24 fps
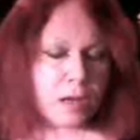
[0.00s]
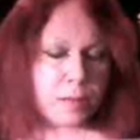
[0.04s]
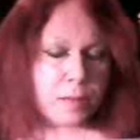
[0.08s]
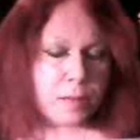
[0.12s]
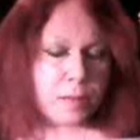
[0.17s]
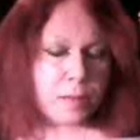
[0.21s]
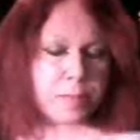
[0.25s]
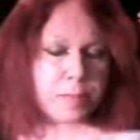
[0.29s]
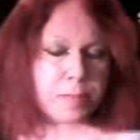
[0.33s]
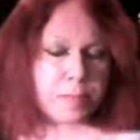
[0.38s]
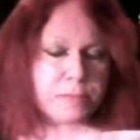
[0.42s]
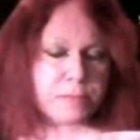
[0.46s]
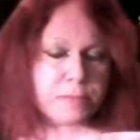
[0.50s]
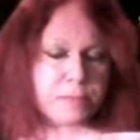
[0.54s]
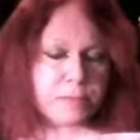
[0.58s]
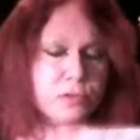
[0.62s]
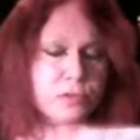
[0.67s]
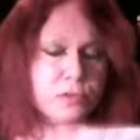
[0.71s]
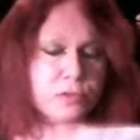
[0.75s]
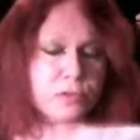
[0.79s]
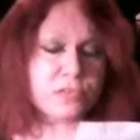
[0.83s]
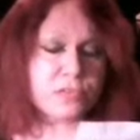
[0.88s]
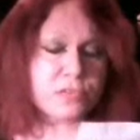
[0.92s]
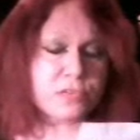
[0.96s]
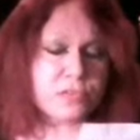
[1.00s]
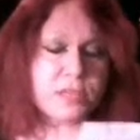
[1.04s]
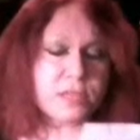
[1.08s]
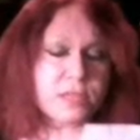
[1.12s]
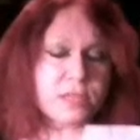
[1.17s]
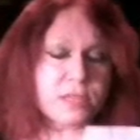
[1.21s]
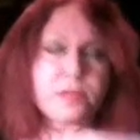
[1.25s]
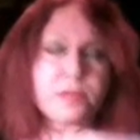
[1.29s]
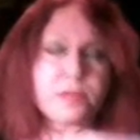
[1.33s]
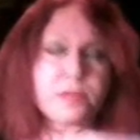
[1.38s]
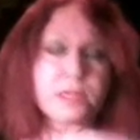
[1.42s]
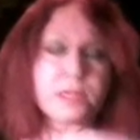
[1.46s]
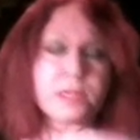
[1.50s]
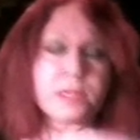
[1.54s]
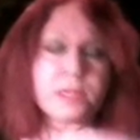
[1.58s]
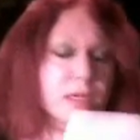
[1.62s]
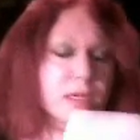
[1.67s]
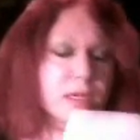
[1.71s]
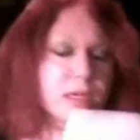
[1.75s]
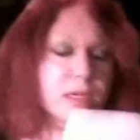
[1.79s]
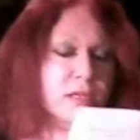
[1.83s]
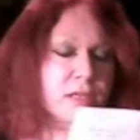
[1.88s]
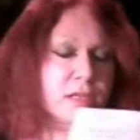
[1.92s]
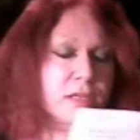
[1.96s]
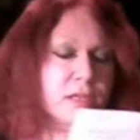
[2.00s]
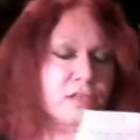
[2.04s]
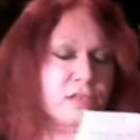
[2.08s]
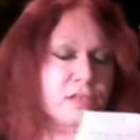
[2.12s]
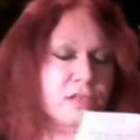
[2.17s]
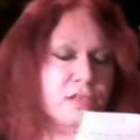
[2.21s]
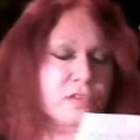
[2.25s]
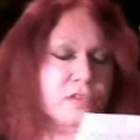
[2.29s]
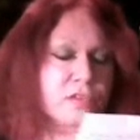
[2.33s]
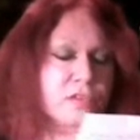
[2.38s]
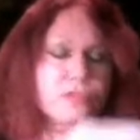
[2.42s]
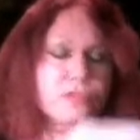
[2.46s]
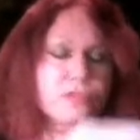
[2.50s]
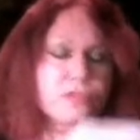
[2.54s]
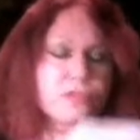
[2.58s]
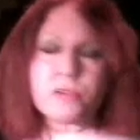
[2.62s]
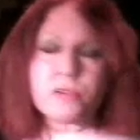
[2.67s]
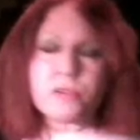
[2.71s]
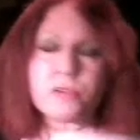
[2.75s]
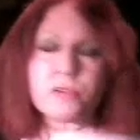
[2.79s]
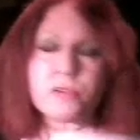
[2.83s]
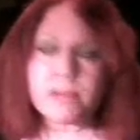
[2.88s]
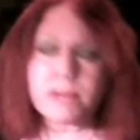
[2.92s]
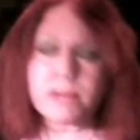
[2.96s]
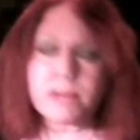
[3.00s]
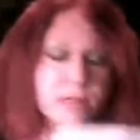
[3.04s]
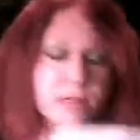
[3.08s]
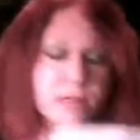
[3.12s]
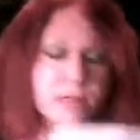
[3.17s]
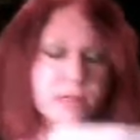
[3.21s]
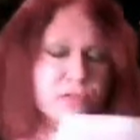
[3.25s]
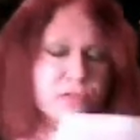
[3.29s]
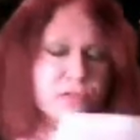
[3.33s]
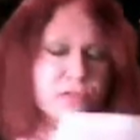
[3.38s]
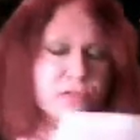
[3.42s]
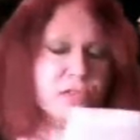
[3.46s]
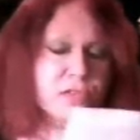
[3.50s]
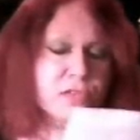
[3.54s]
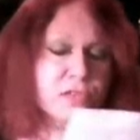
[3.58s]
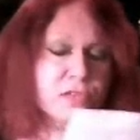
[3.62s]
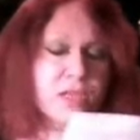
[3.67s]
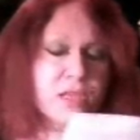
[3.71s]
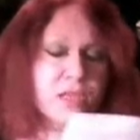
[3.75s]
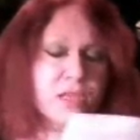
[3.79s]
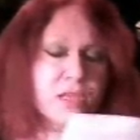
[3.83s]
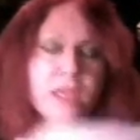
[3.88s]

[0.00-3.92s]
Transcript: Do you know what it's like to be in social crowds